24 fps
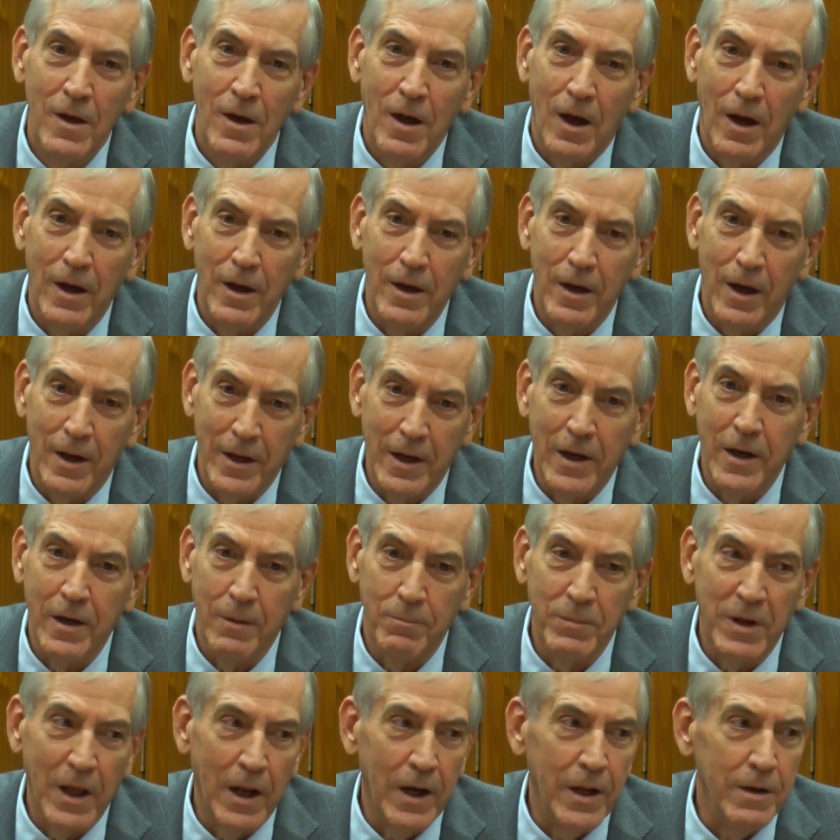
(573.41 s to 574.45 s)
I ended
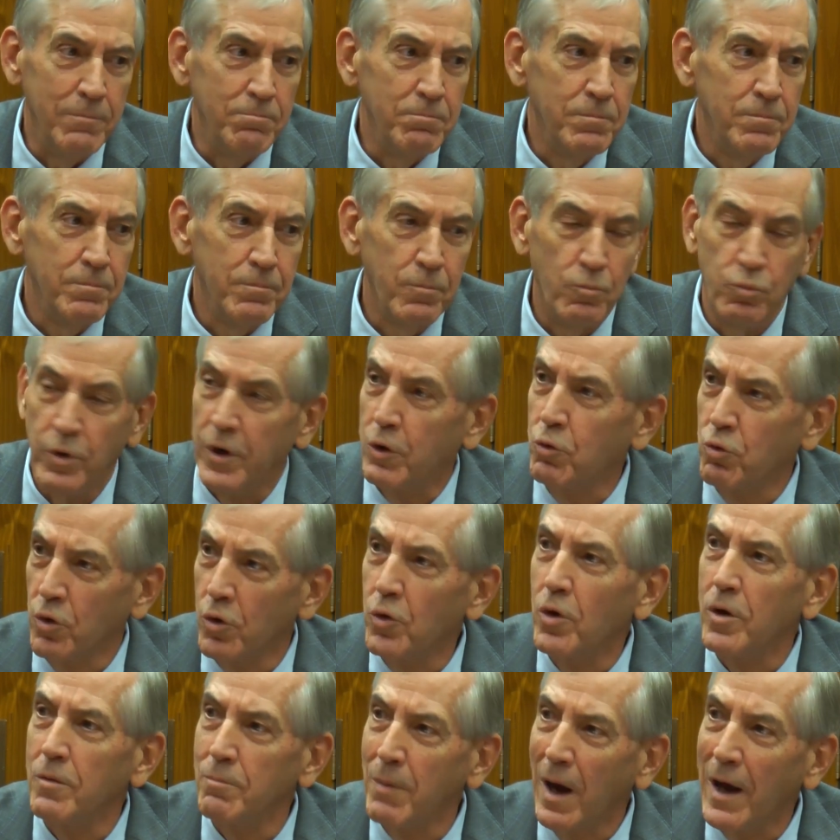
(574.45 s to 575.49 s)
up getting
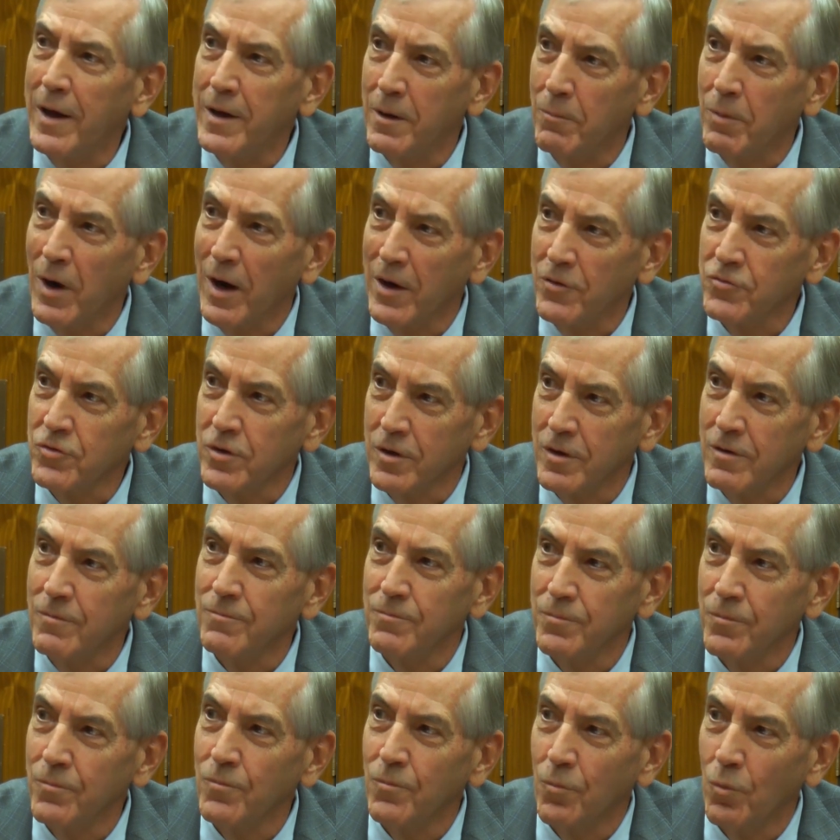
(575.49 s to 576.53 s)
recruited by Nebraska
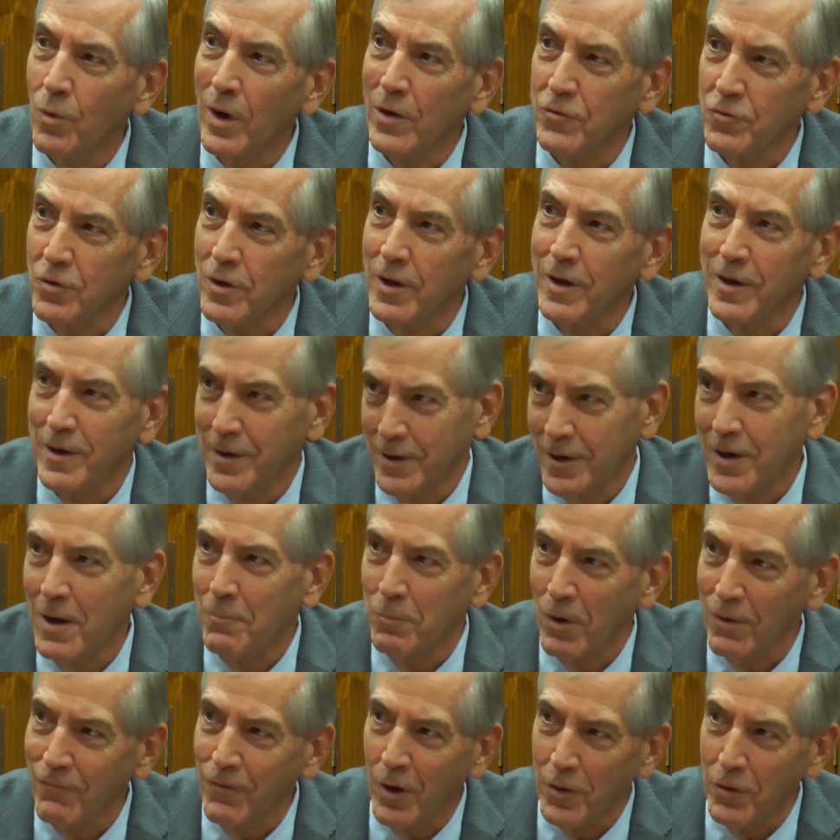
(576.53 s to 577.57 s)
Wesleyan and a
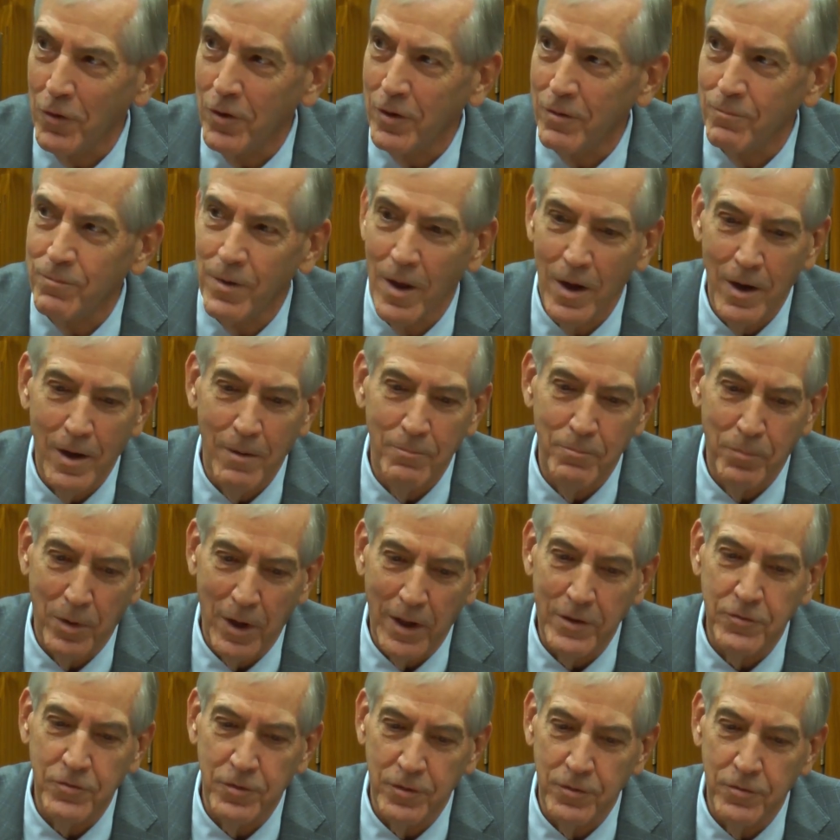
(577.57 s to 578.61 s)
couple of other
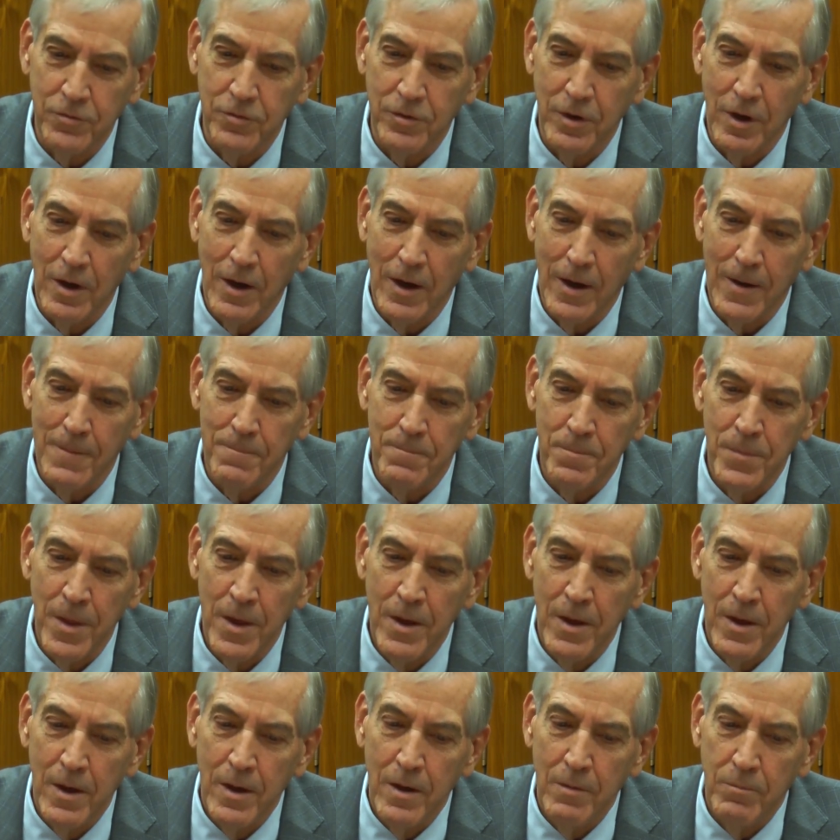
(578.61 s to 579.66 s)
places.
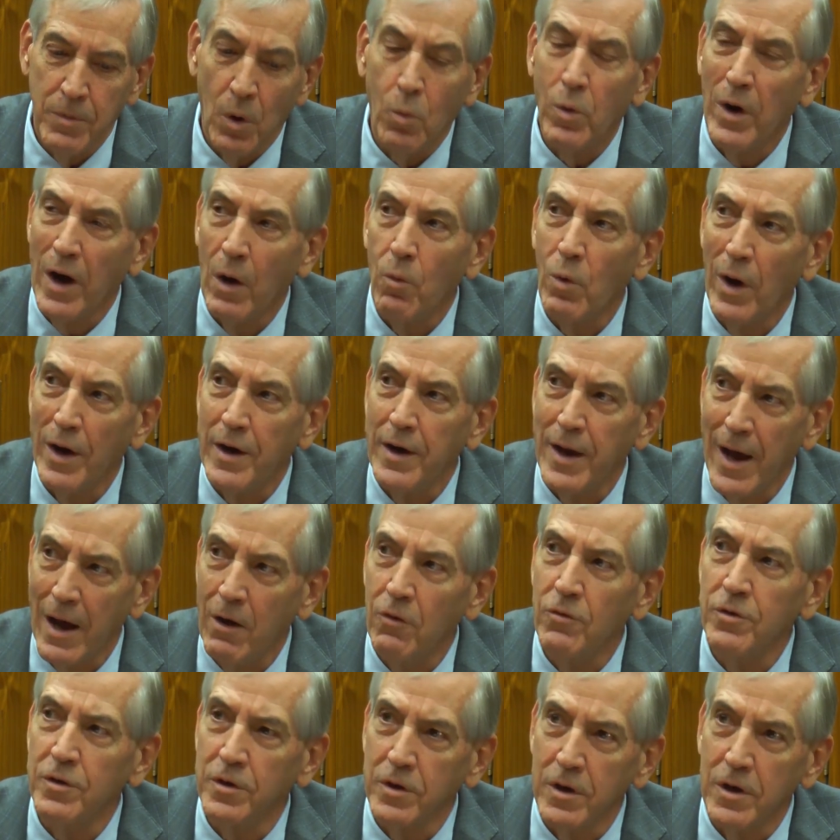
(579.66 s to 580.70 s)
But when I went
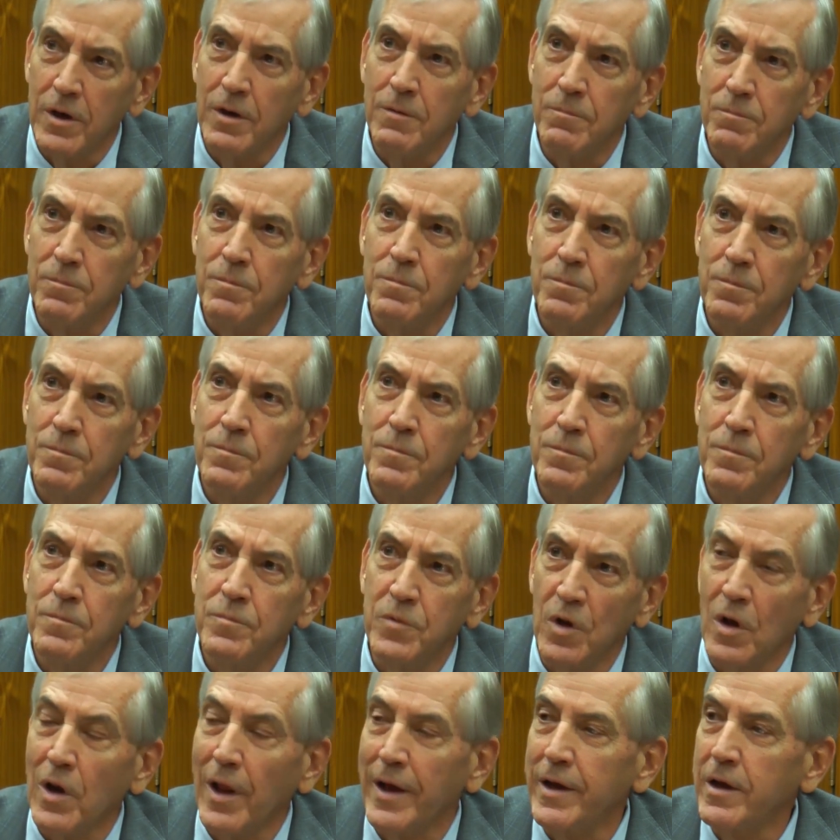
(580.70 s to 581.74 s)
down to
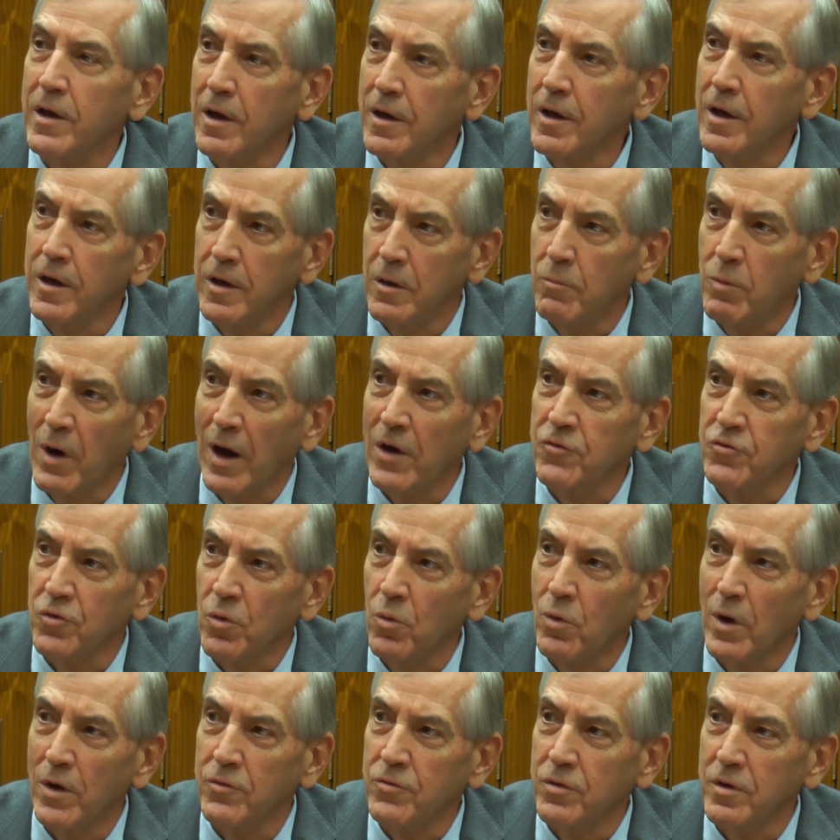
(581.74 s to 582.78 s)
Lincoln and Nebraska
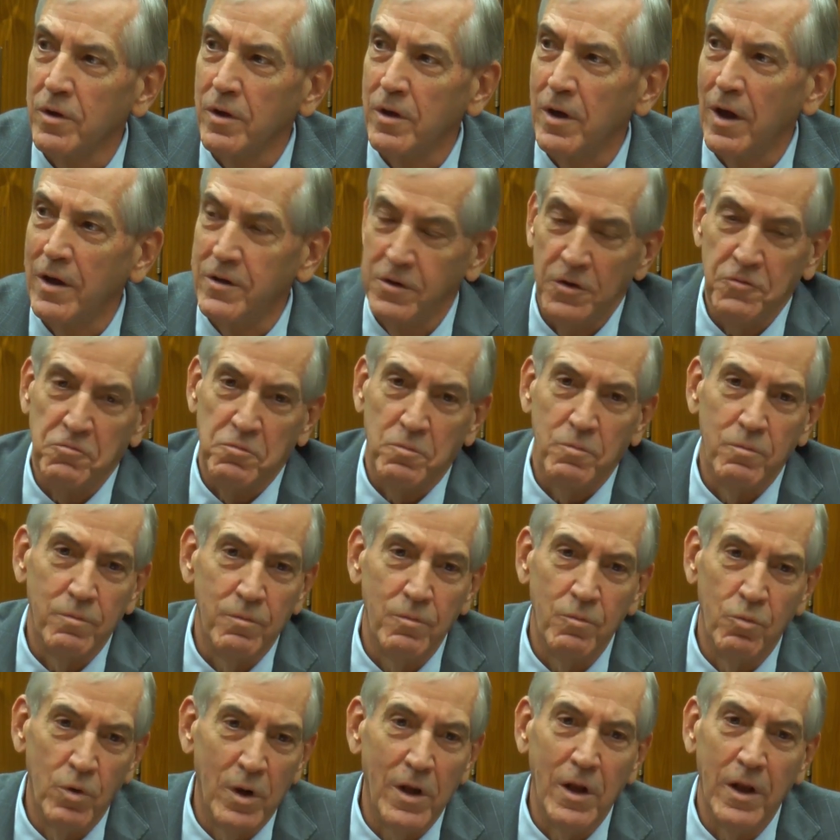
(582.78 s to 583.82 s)
Wesleyan, I just
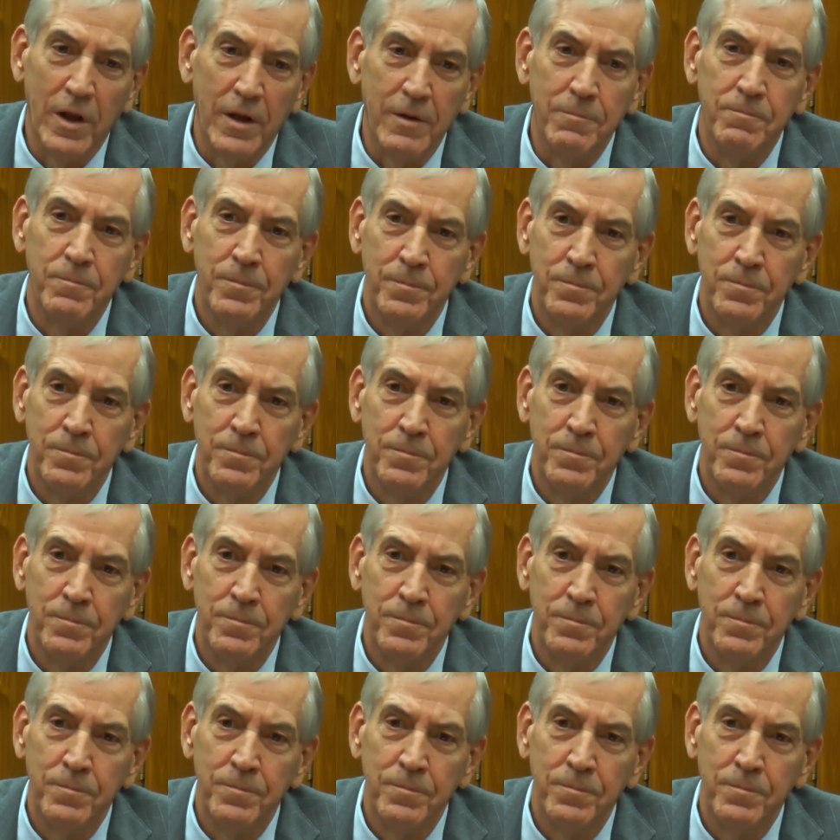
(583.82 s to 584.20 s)
really